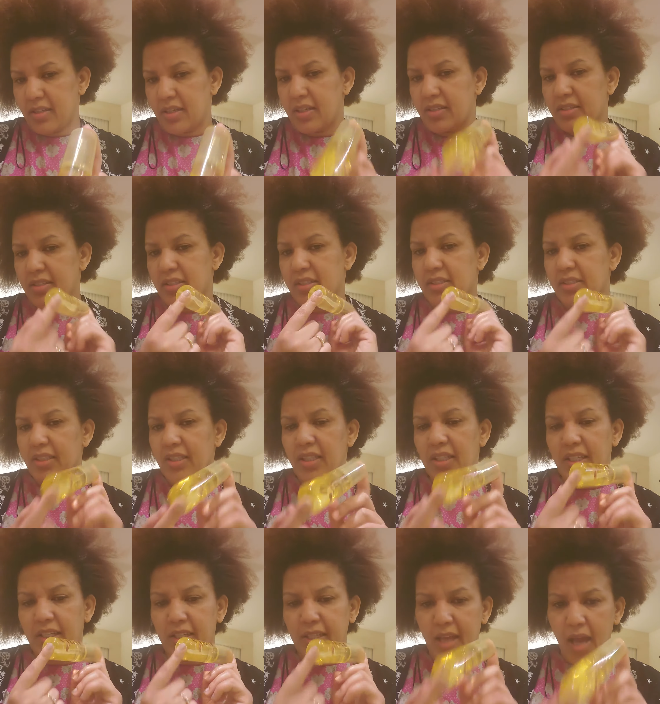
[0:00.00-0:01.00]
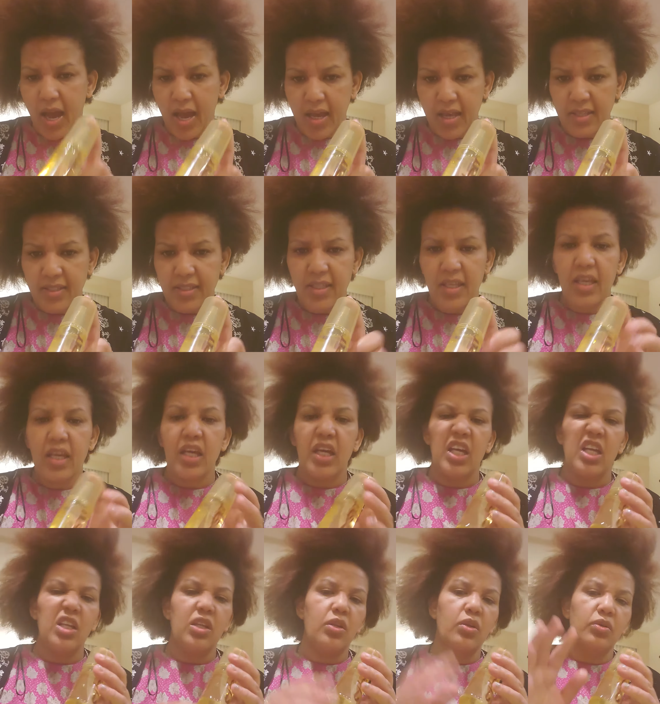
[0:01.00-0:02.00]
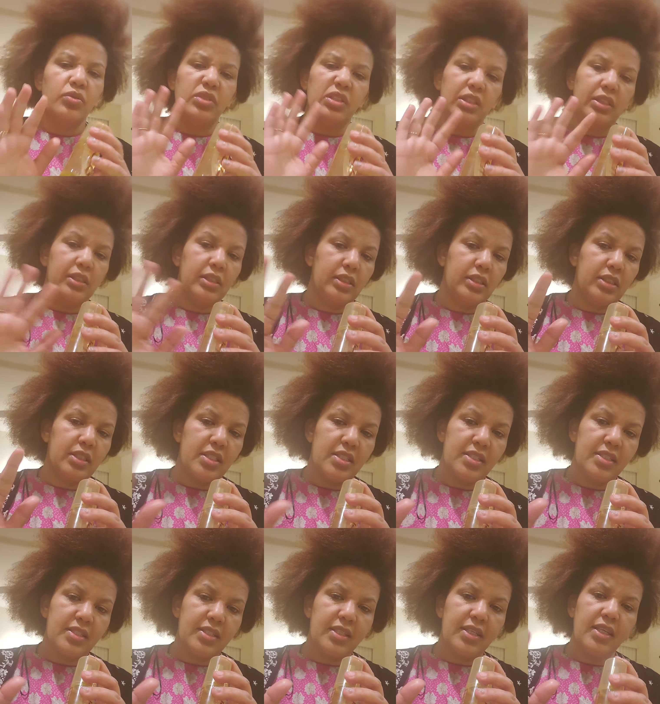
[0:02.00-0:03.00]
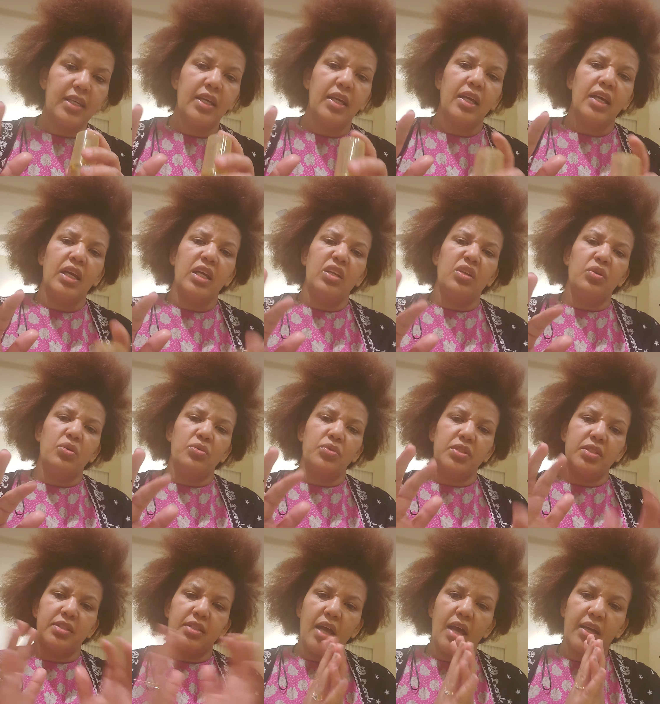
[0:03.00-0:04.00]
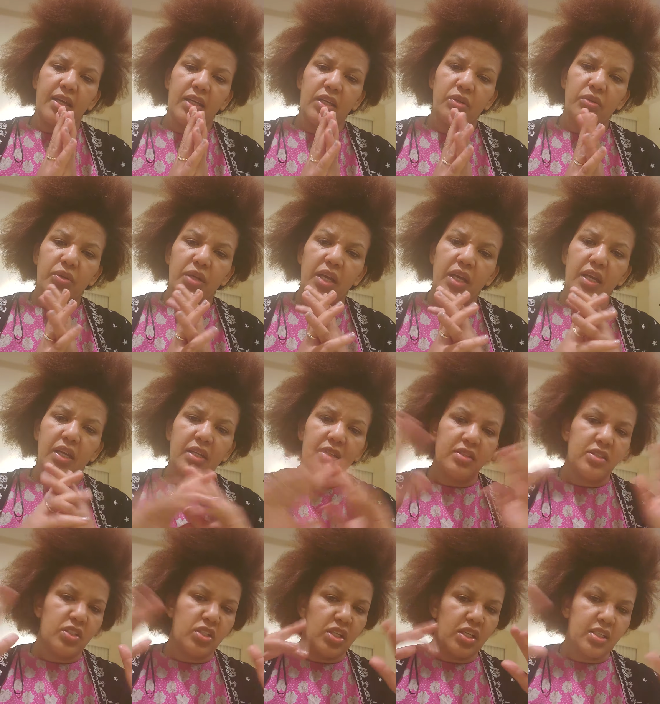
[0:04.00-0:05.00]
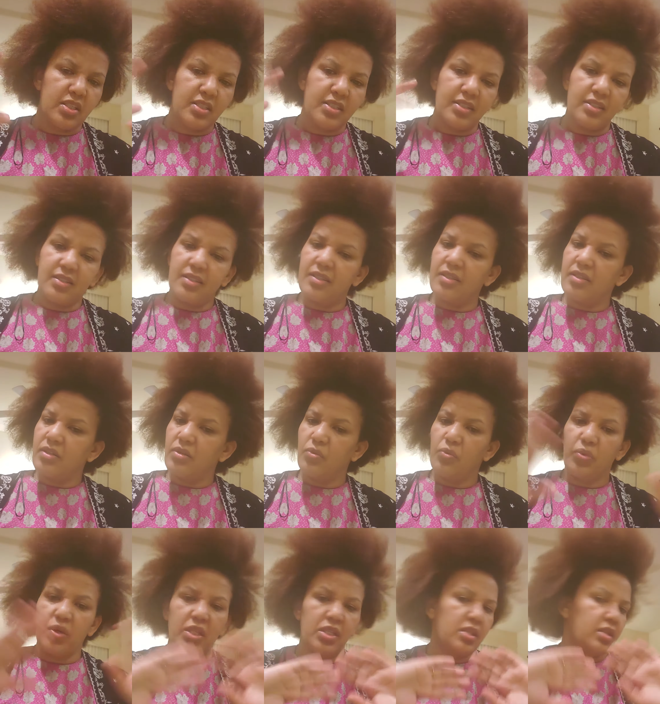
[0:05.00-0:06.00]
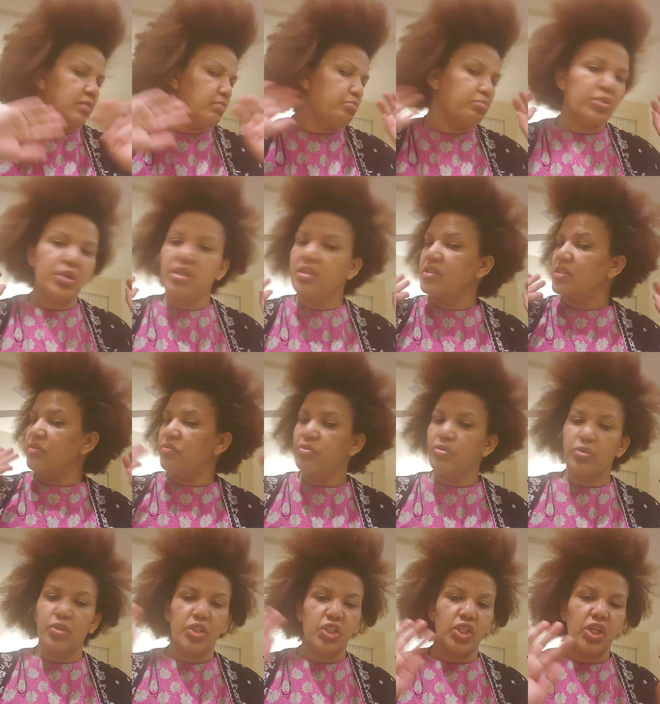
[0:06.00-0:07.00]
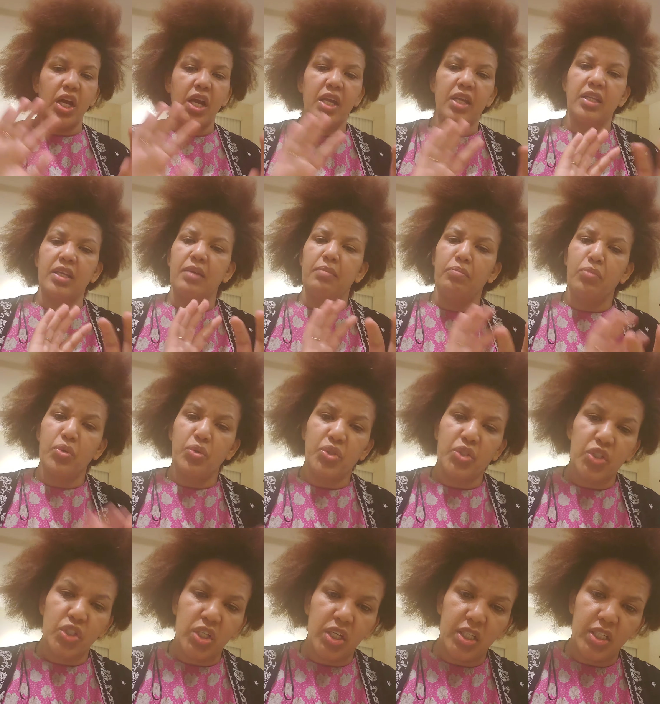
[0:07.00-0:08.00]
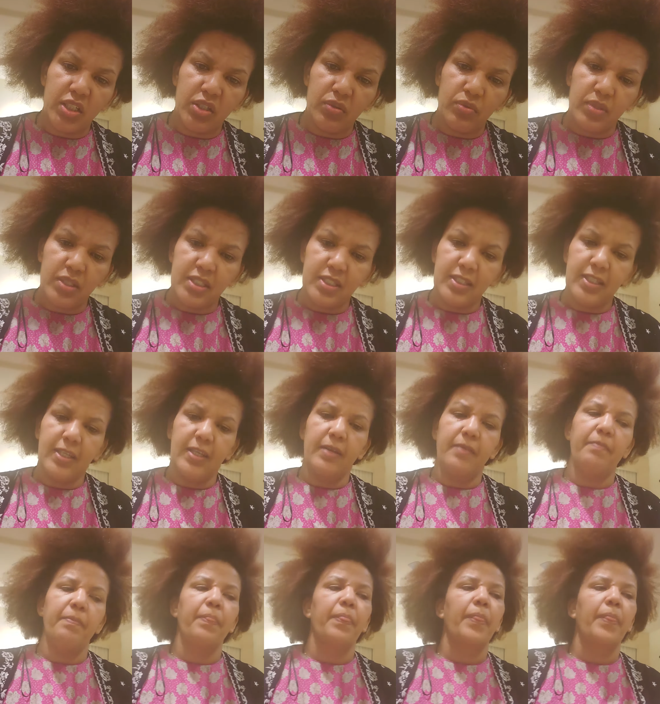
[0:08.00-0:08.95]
It's really nice and not greasy and not stuck your hair, just with a beautiful shine and moisture you'll see.